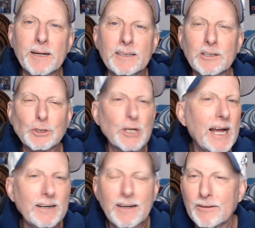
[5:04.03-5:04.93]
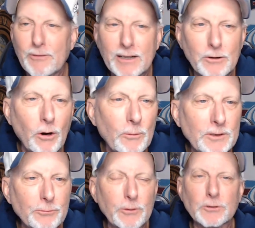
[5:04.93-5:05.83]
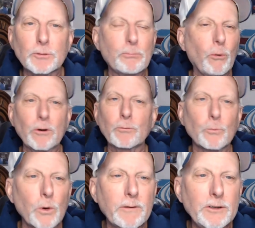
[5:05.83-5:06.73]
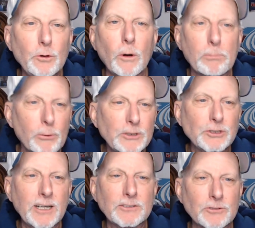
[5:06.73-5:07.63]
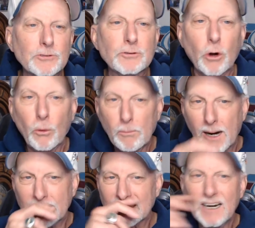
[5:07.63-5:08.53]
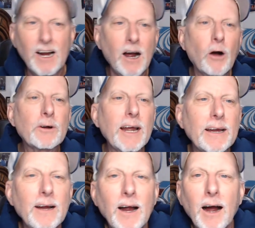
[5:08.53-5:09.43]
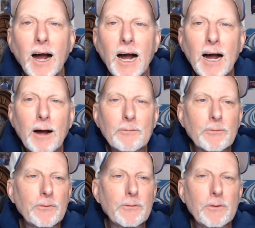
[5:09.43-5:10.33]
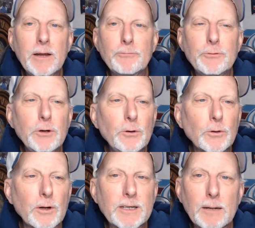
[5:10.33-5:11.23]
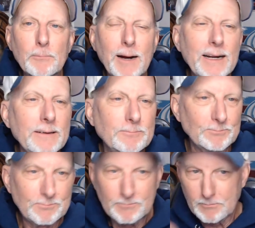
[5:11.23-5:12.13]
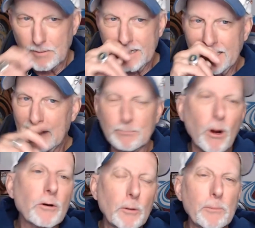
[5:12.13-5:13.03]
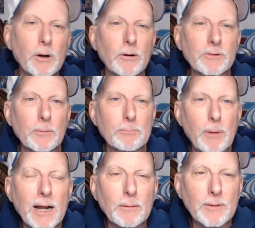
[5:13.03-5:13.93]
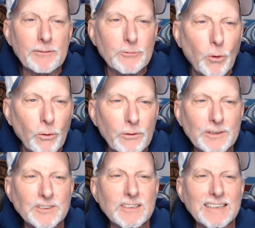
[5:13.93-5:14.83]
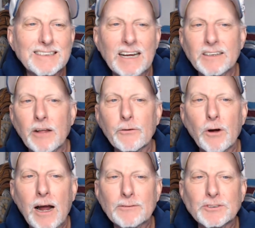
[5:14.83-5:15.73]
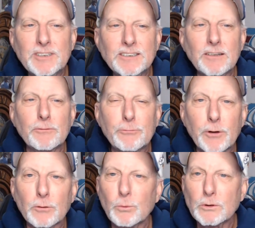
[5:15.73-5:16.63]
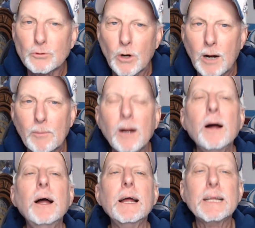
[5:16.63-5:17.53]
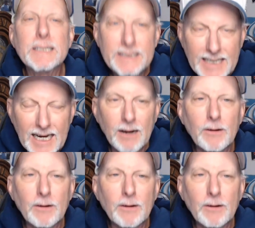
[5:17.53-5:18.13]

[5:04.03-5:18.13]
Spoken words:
in the chat. Thank you always for your support. Really do appreciate it so much. Okay. If you look at my name, Bronco Bill, in the bottom left corner, it says another offseason filled with drama. Yeah.